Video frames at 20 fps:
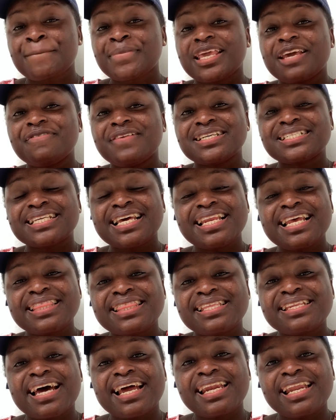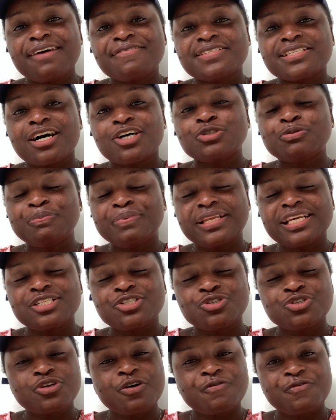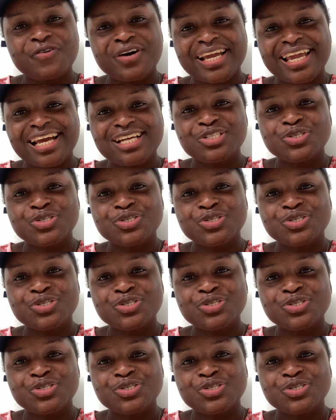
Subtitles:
If there's anything I left out, please do not forget